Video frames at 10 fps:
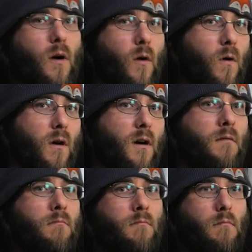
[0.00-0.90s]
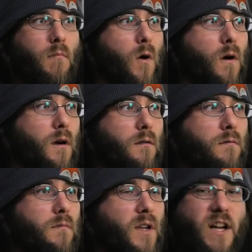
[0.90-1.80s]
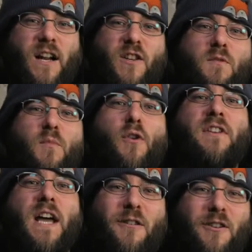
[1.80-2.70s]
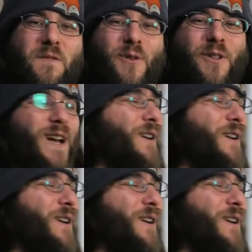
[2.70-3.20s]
or more you know, kind of smoothed out, smoothing